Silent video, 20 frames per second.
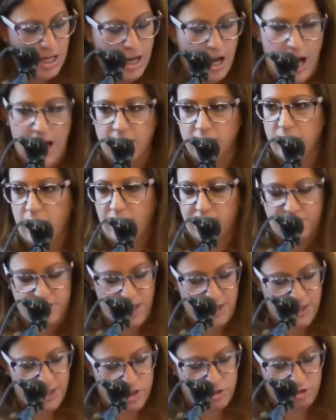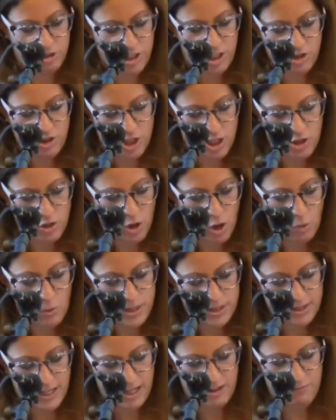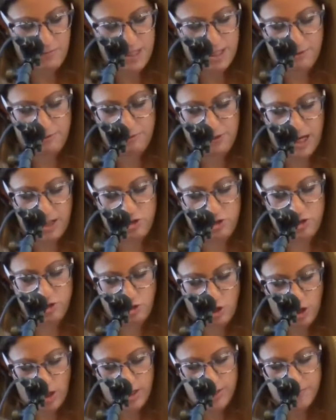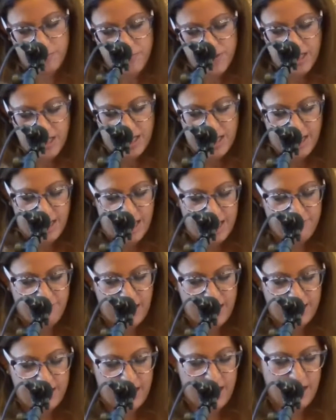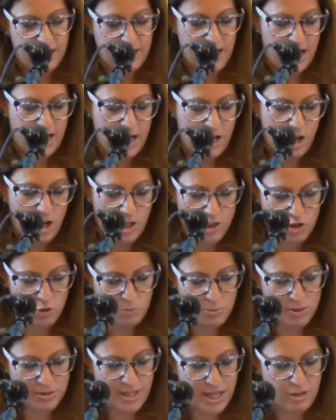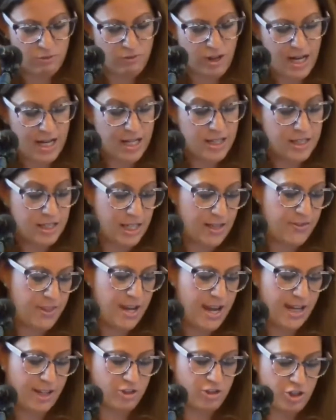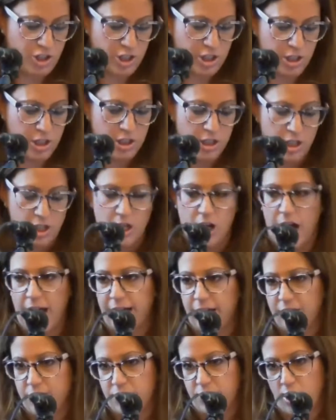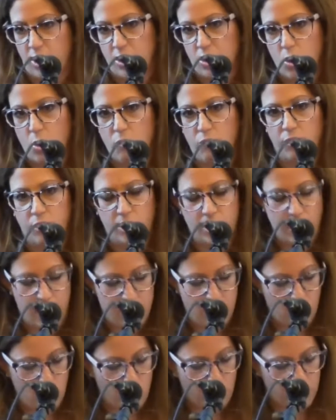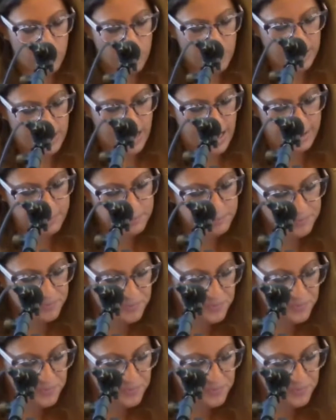I love that the tradition always gave me a fresh start. If I didn't get it 100% right in the next year, I could start over and over again.